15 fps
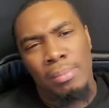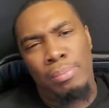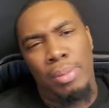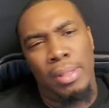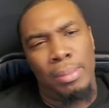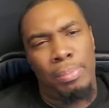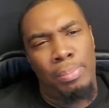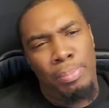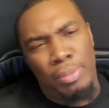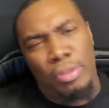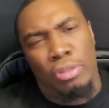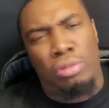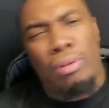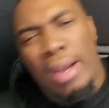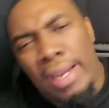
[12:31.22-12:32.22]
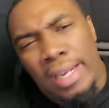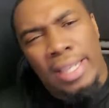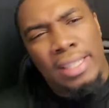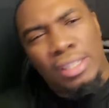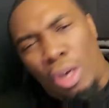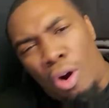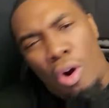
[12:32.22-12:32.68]
put cranking
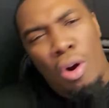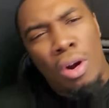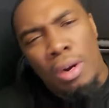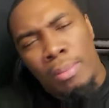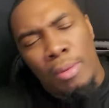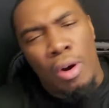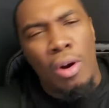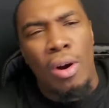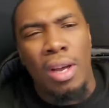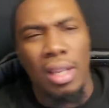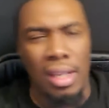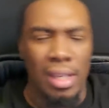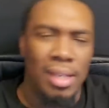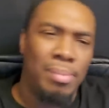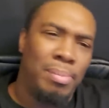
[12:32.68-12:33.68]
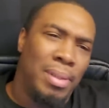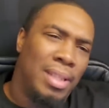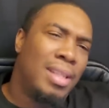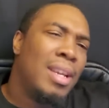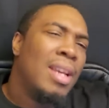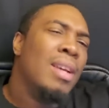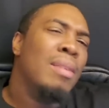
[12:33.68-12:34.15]
his arm all up
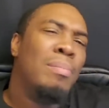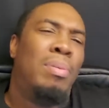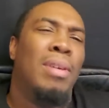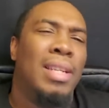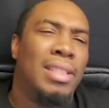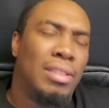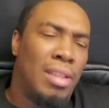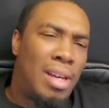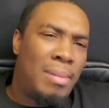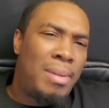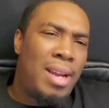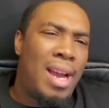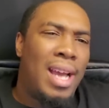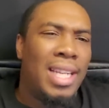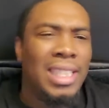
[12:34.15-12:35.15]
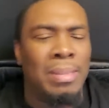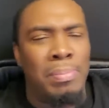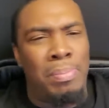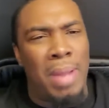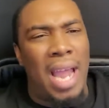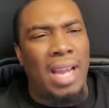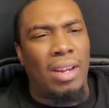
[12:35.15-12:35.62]
and putting his arm behind his
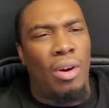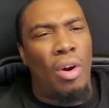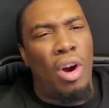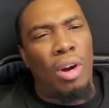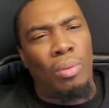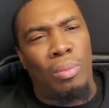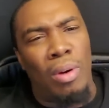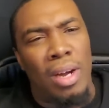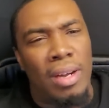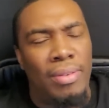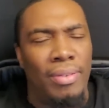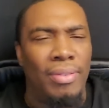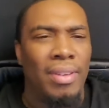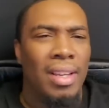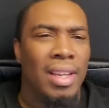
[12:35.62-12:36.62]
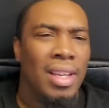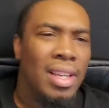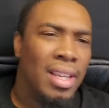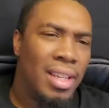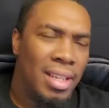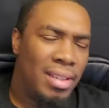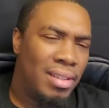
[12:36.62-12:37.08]
back all rough,
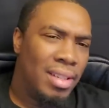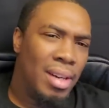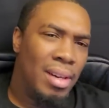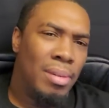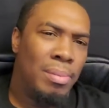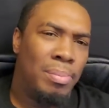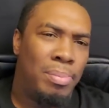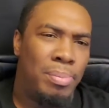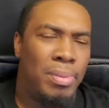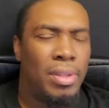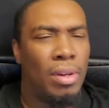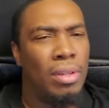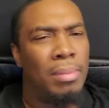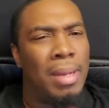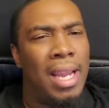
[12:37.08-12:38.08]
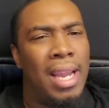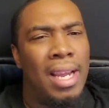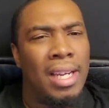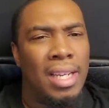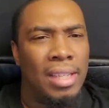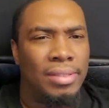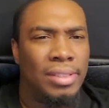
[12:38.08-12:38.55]
throw them
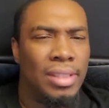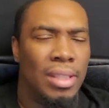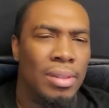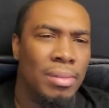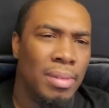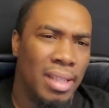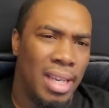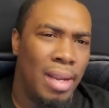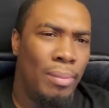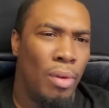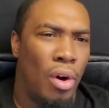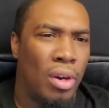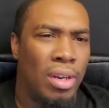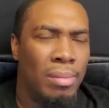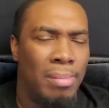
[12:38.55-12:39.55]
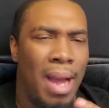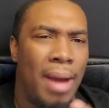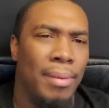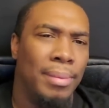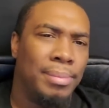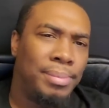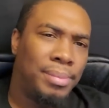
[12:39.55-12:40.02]
handcuffs on. They walk him
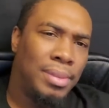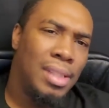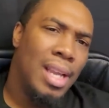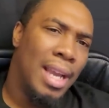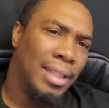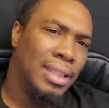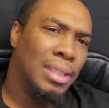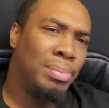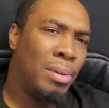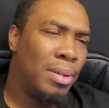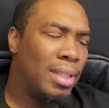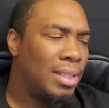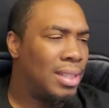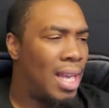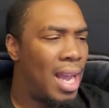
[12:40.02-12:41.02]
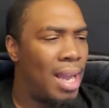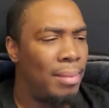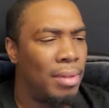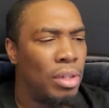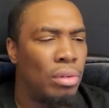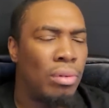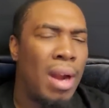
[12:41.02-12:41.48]
out. At this point in time,
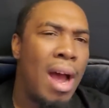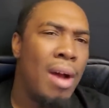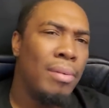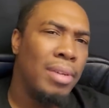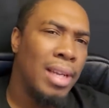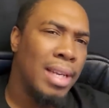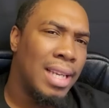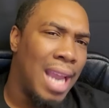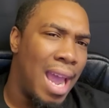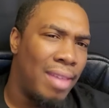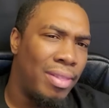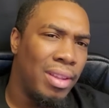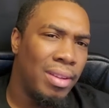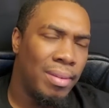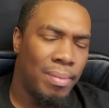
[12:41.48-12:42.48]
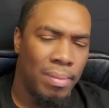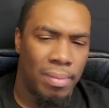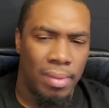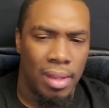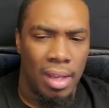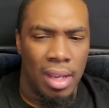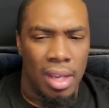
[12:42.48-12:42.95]
a crowd done gathered.
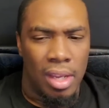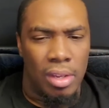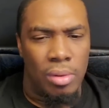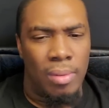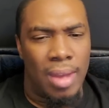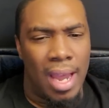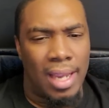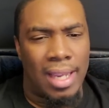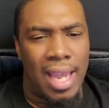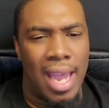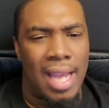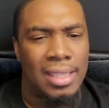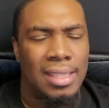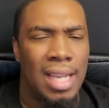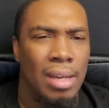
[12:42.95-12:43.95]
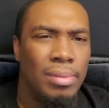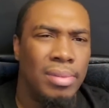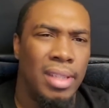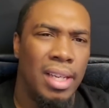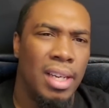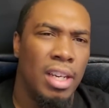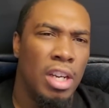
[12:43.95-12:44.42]
You got cats out
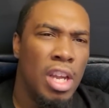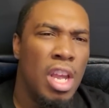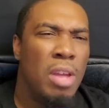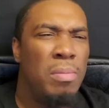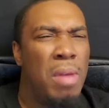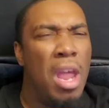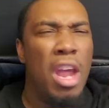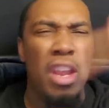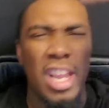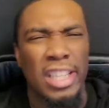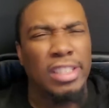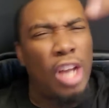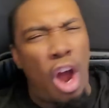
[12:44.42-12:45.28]
there. Yeah, it's